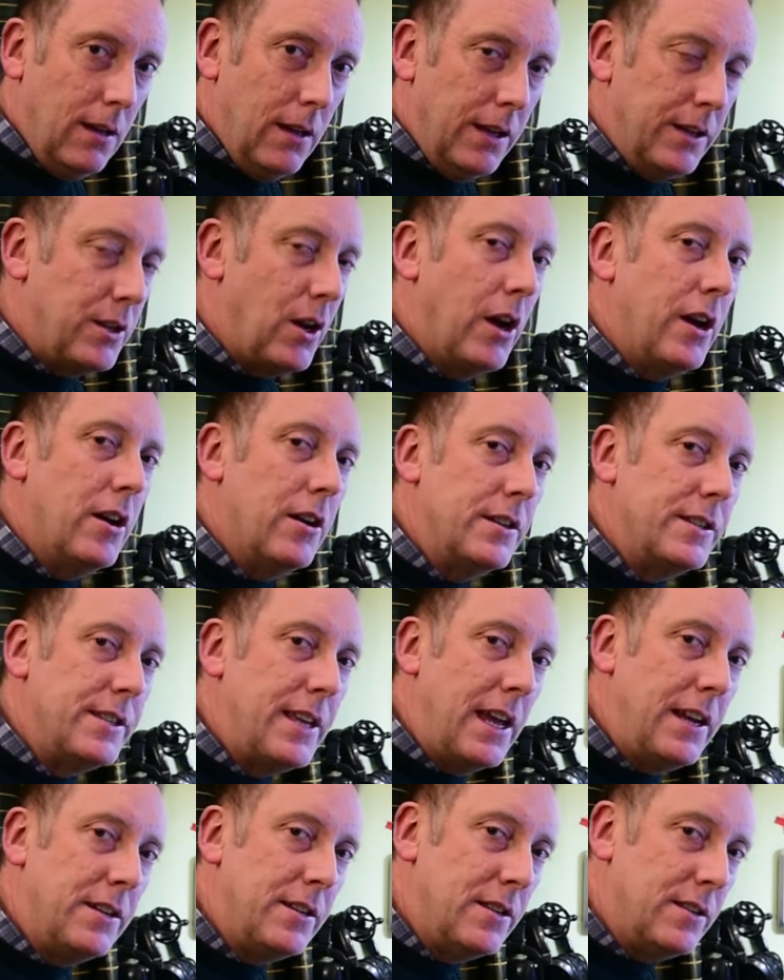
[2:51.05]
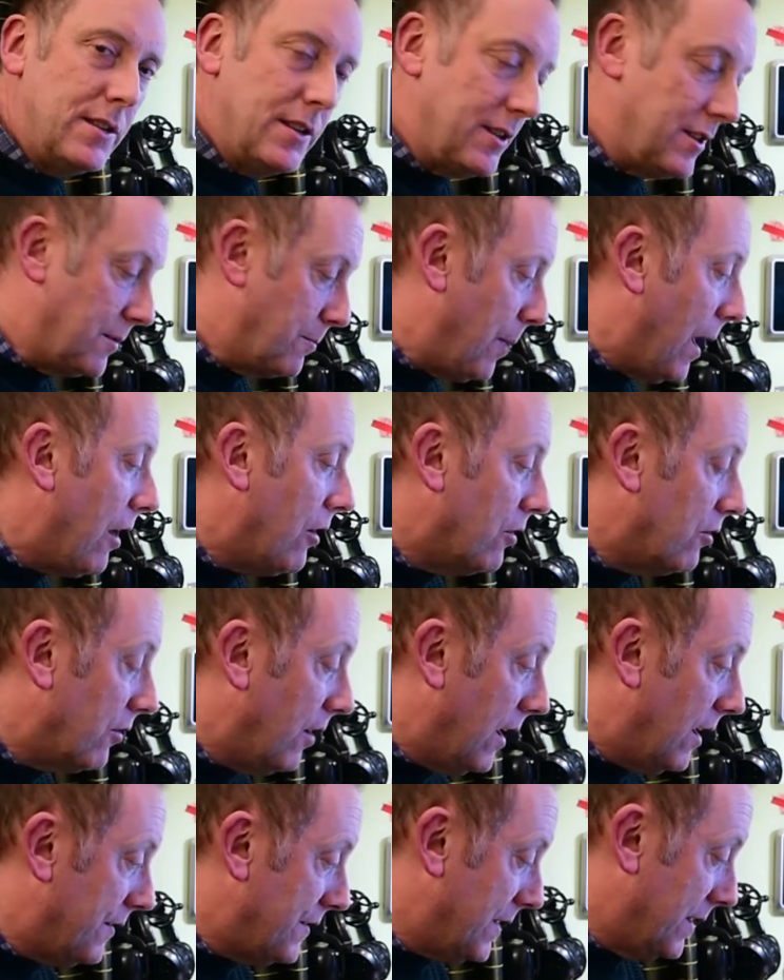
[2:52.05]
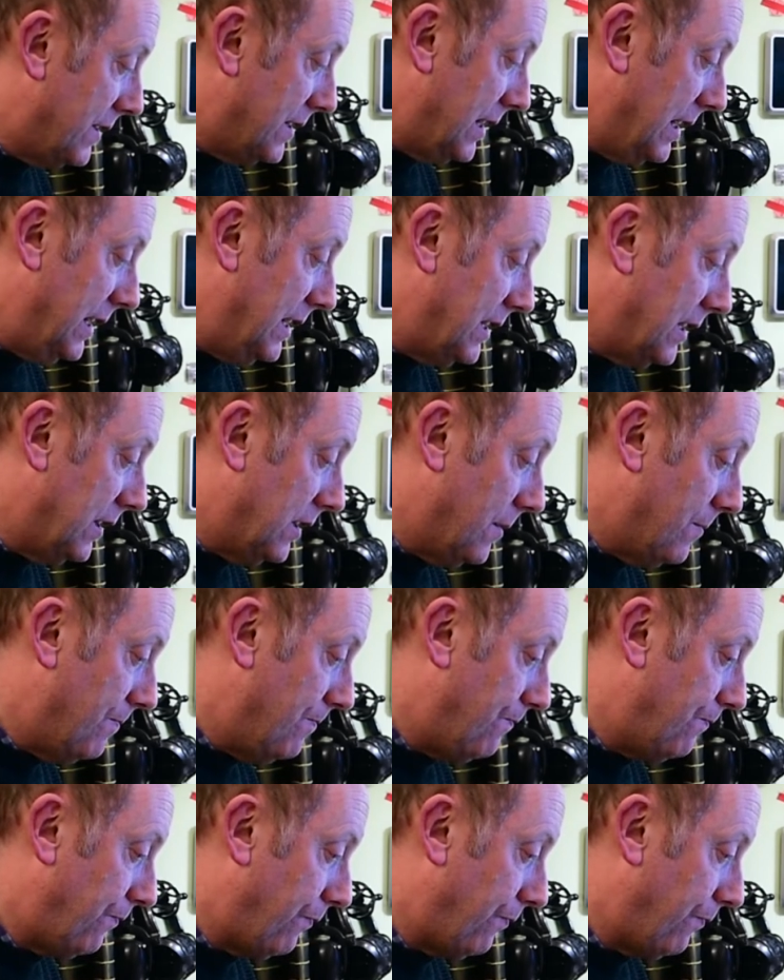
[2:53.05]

entire sentences and paragraphs and deleting them.